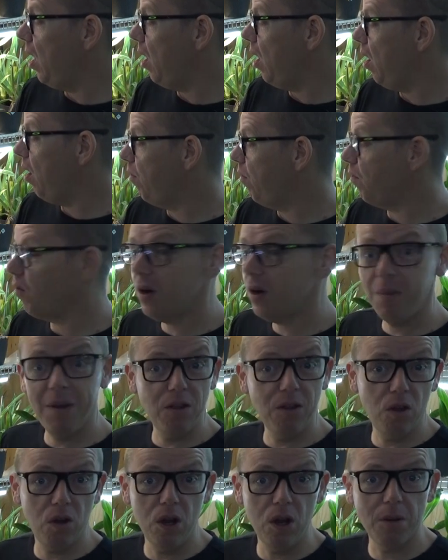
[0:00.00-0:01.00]
uh, for the
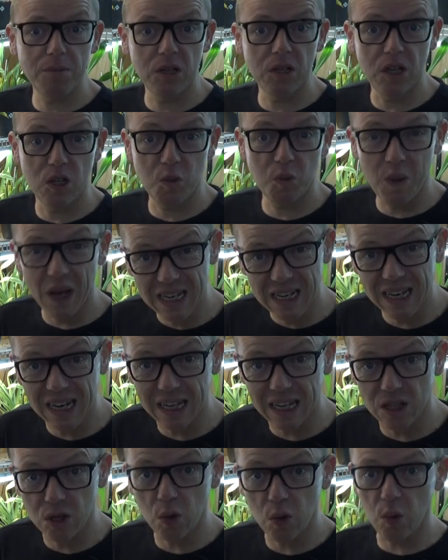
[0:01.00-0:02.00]
Miltoniopsis
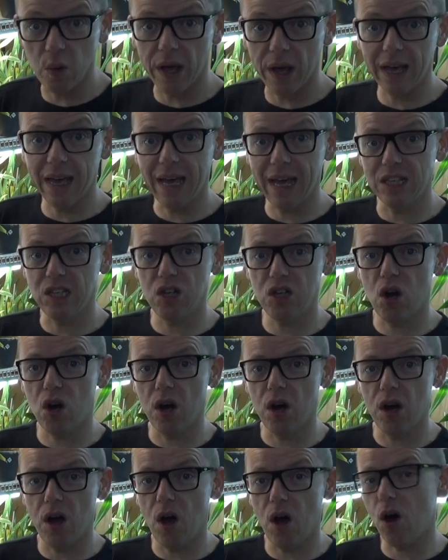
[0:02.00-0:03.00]
especially to uh, catch
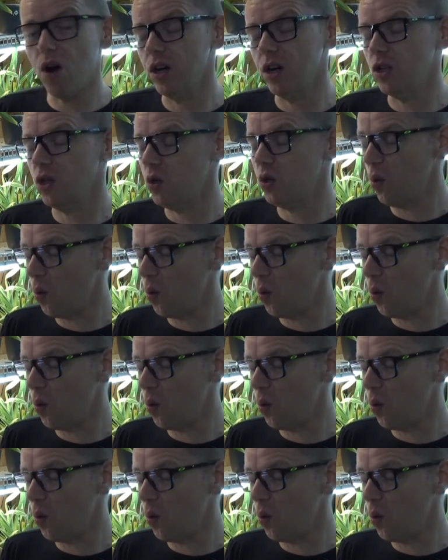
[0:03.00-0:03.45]
uh, orange